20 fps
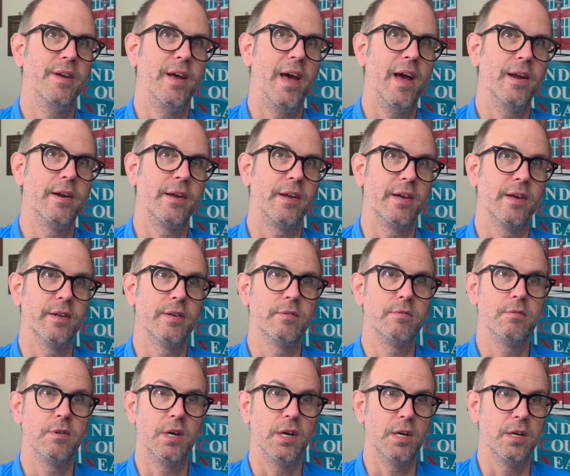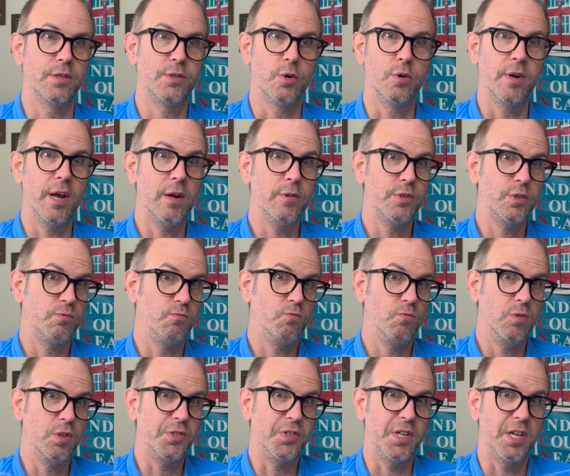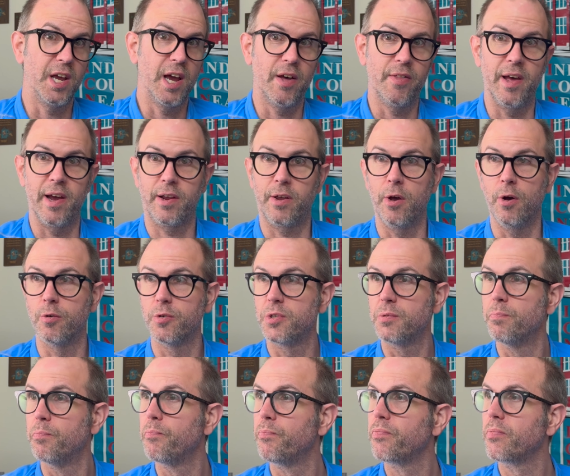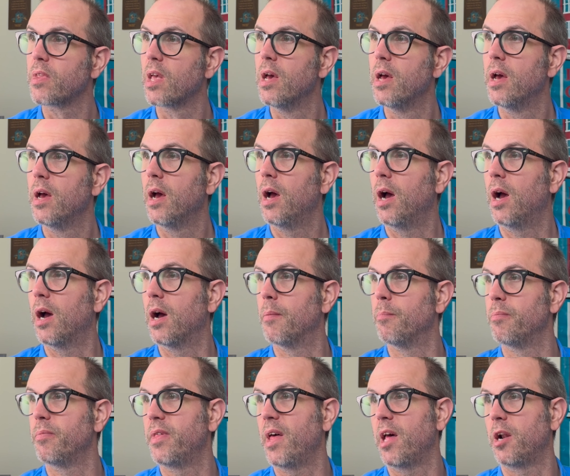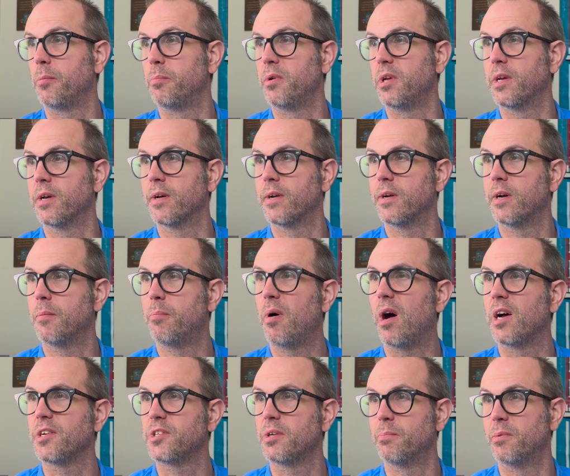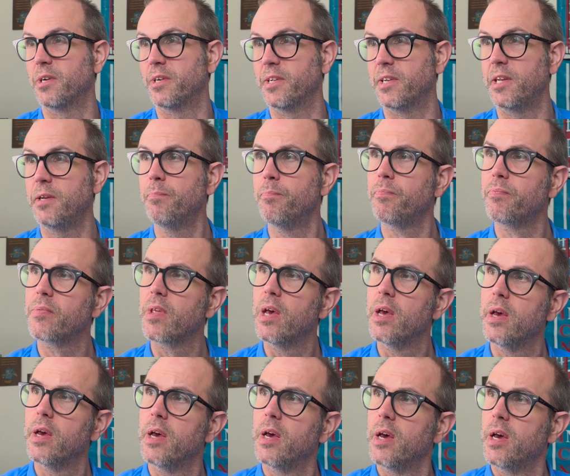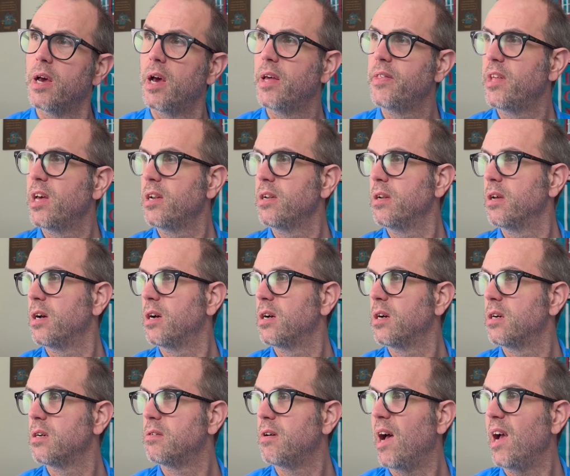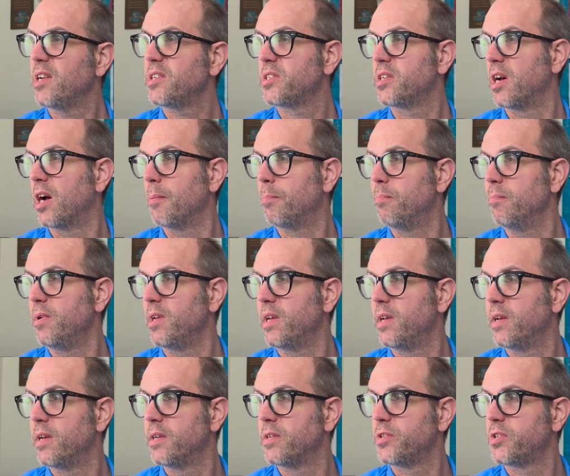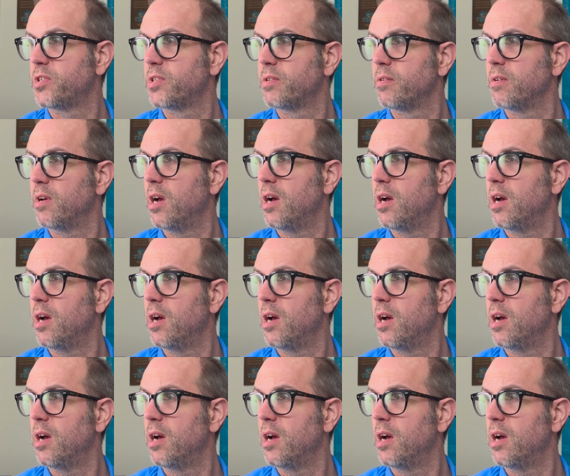adding in turnouts. We'll see how that goes. That'll be a possibility. And then last up is